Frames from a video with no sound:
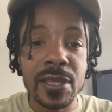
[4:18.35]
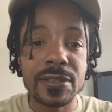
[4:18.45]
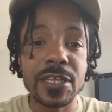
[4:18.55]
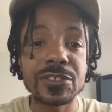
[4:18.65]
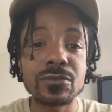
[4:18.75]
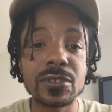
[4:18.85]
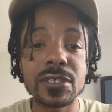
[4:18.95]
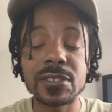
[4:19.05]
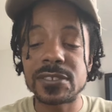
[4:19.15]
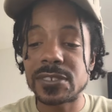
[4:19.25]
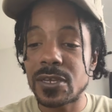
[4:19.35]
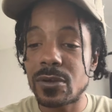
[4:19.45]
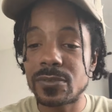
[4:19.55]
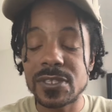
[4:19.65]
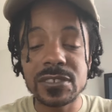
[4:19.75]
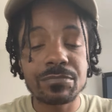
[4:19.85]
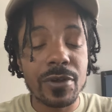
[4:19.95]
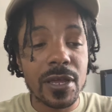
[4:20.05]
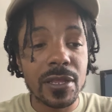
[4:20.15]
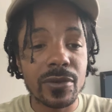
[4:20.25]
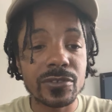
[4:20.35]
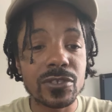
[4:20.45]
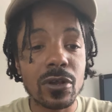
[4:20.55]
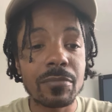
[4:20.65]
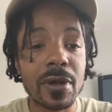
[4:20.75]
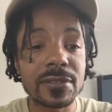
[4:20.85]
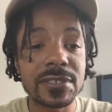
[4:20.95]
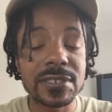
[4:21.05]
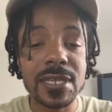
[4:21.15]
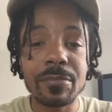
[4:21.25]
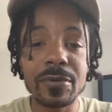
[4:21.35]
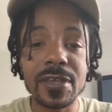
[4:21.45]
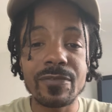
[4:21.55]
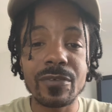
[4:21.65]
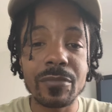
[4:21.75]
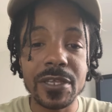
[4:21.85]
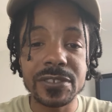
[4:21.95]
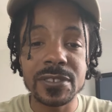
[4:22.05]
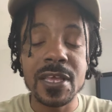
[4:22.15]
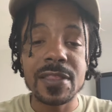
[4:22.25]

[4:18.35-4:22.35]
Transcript: that you can sell this product or talk about this type of information